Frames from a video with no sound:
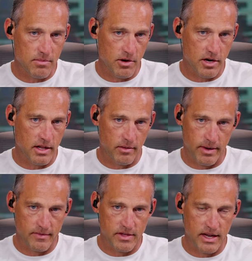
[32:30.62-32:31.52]
market like we
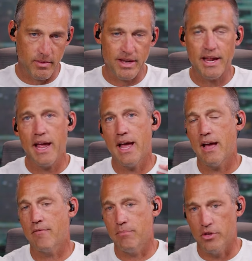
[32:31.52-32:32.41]
have today. We didn't
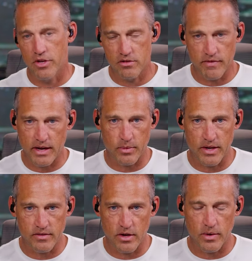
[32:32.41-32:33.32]
have millions of
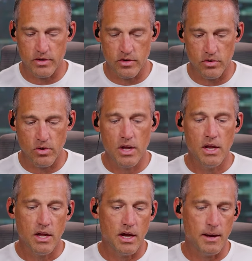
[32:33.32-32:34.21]
equities to go into.
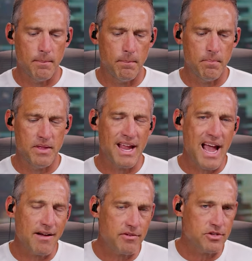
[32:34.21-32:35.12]
Um, the
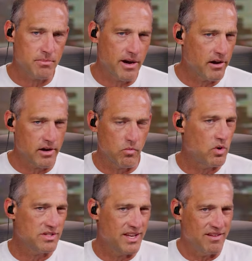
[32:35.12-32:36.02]
average American
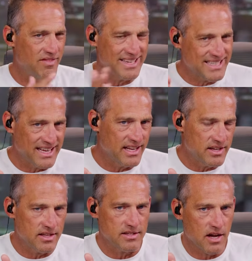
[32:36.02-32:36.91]
wasn't investing into
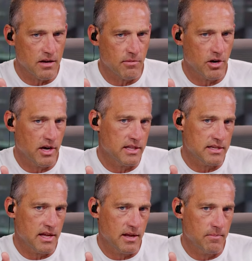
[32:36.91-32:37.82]
the stock market at the
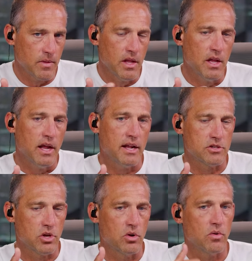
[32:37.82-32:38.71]
time. And
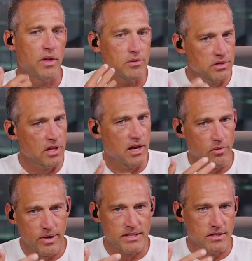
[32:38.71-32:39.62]
so that was a lot of
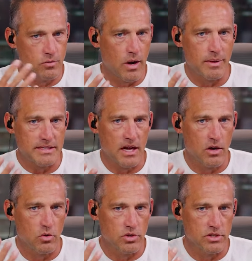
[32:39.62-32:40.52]
reasons why we saw
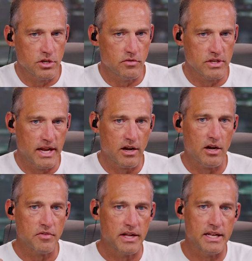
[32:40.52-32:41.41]
gold and silver take
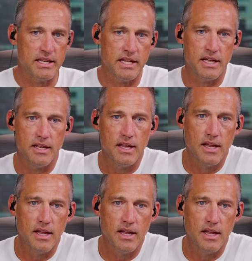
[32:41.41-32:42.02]
off like it did.